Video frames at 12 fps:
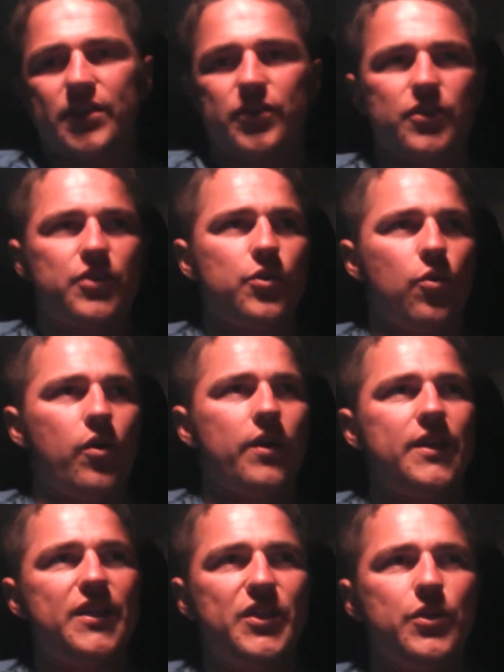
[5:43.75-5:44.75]
I should
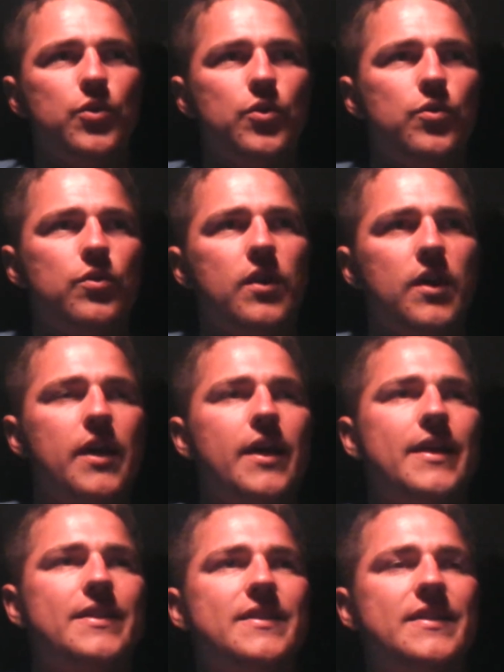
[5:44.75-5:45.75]
join you
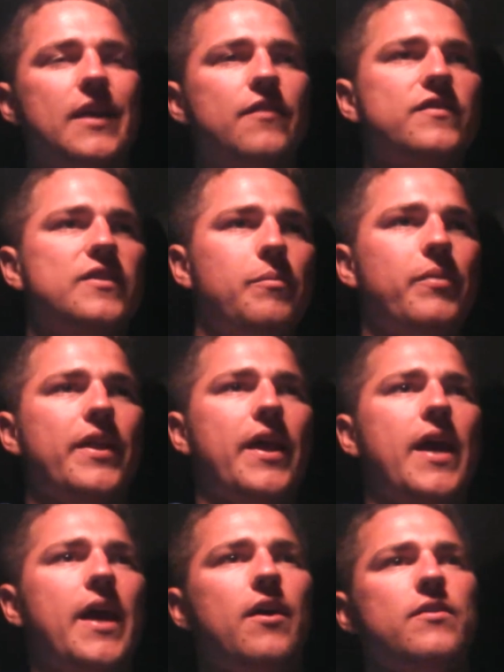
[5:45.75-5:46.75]
instead of somebody
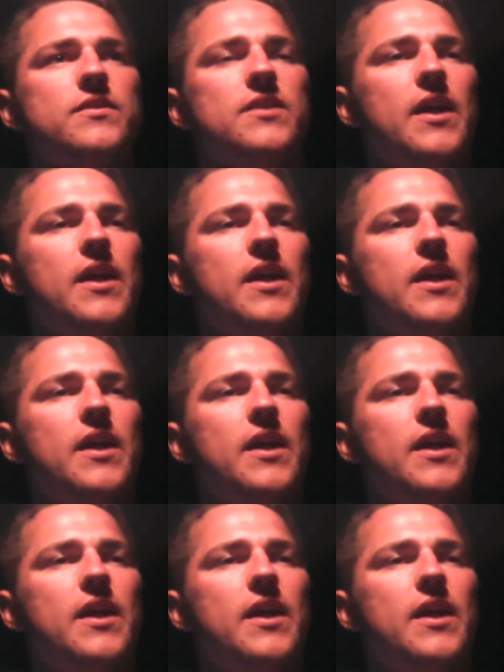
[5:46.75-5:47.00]
else.